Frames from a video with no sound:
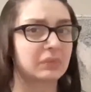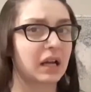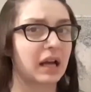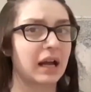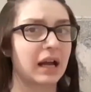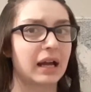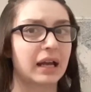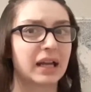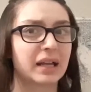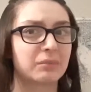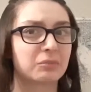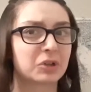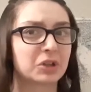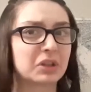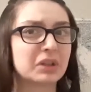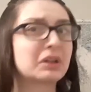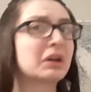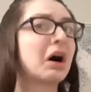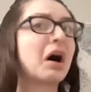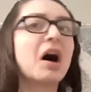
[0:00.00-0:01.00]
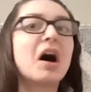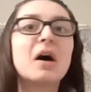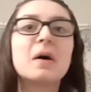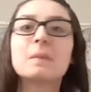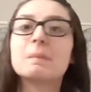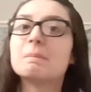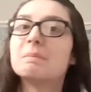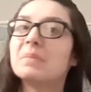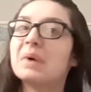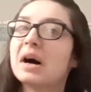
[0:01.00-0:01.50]
I'm really
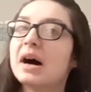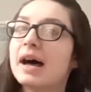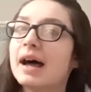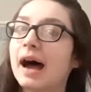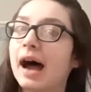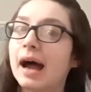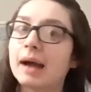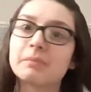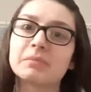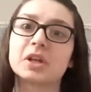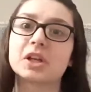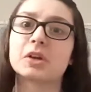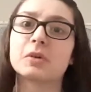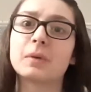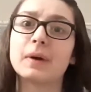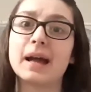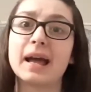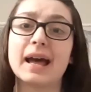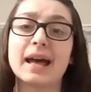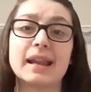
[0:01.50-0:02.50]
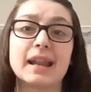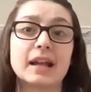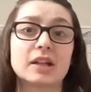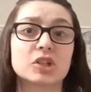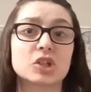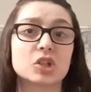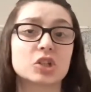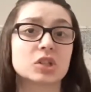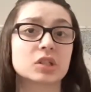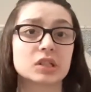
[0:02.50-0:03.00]
not. But I'm gonna go ahead and
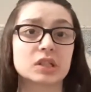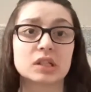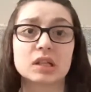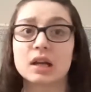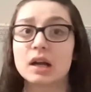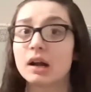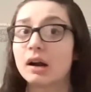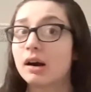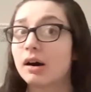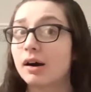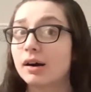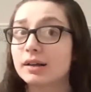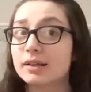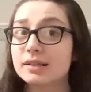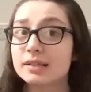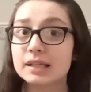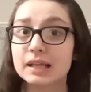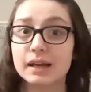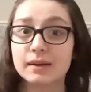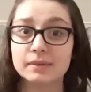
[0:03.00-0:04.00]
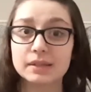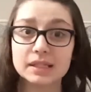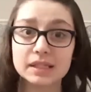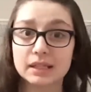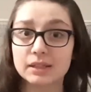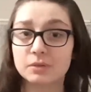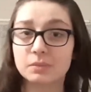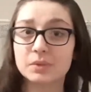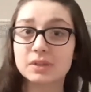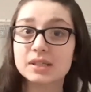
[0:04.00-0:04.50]
just, honestly, I would
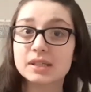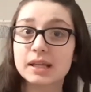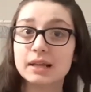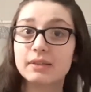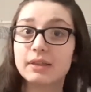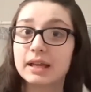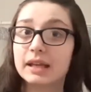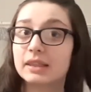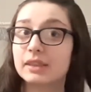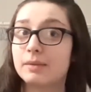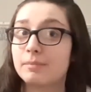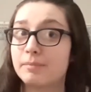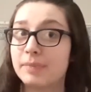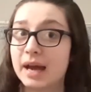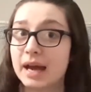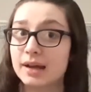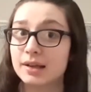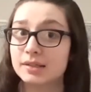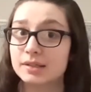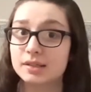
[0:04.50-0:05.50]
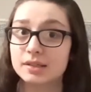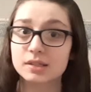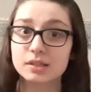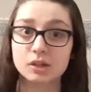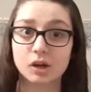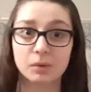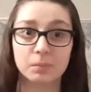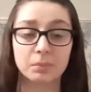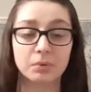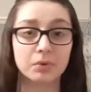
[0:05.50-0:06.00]
say the ones I like the
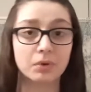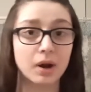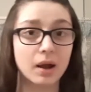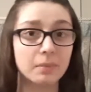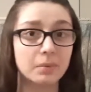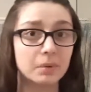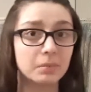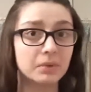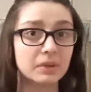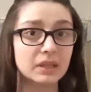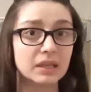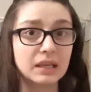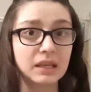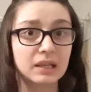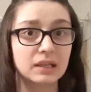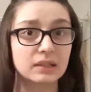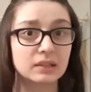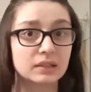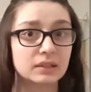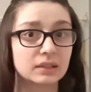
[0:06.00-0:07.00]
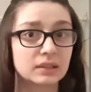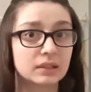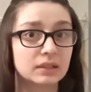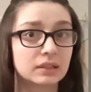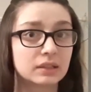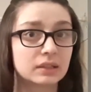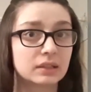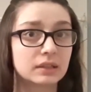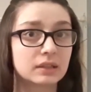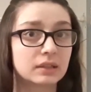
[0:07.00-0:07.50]
best are probably
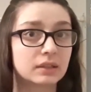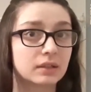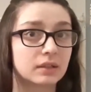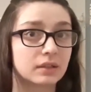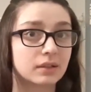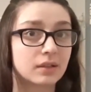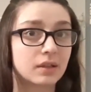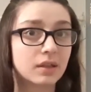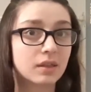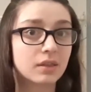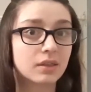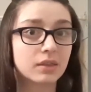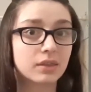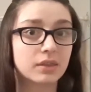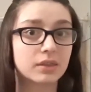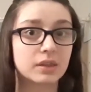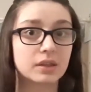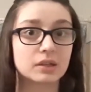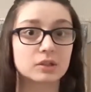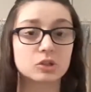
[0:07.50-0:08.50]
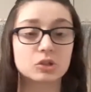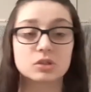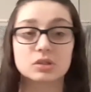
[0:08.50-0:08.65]
the,